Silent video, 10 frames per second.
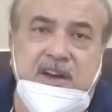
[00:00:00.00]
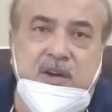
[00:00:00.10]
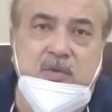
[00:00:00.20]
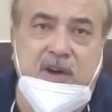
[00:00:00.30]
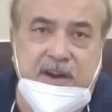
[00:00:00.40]

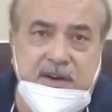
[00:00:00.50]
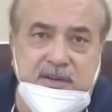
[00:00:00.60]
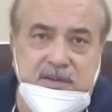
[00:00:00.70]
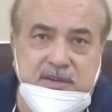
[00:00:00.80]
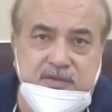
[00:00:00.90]

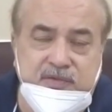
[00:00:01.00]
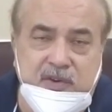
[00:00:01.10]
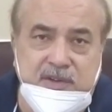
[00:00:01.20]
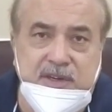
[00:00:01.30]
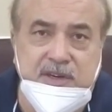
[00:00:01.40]
required
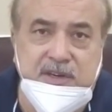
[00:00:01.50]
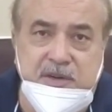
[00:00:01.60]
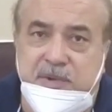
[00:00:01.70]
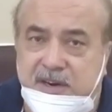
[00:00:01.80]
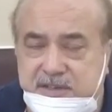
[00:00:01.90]
for the
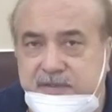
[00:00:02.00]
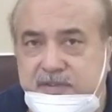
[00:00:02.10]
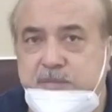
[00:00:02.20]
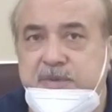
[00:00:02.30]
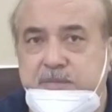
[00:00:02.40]
demands
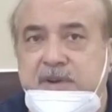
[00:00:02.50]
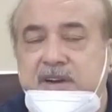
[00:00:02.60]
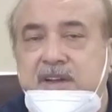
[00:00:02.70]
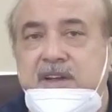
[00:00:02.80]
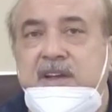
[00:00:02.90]
of the people.